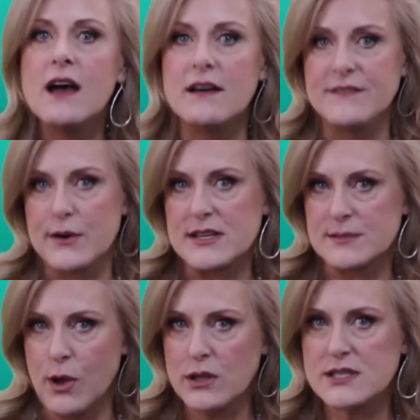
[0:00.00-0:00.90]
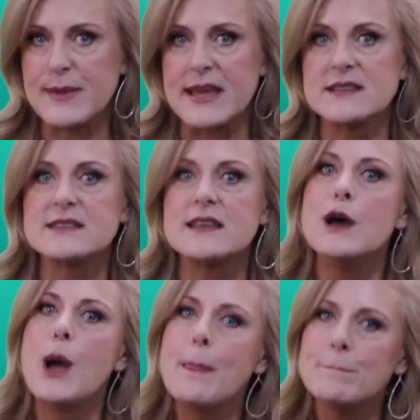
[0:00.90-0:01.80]
a very small space,
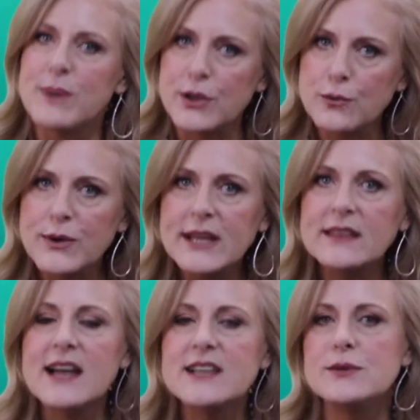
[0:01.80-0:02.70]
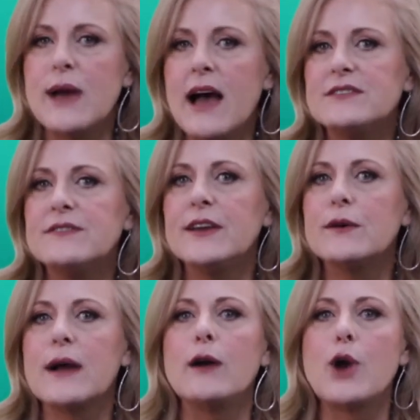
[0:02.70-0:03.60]
but you realize you have to figure
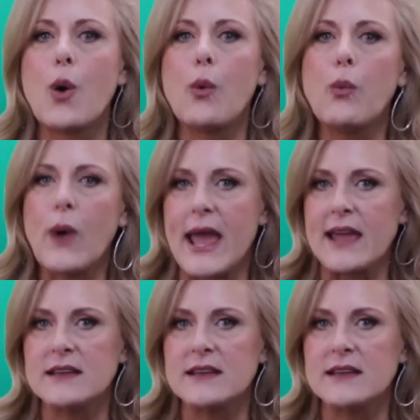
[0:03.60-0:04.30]
out a way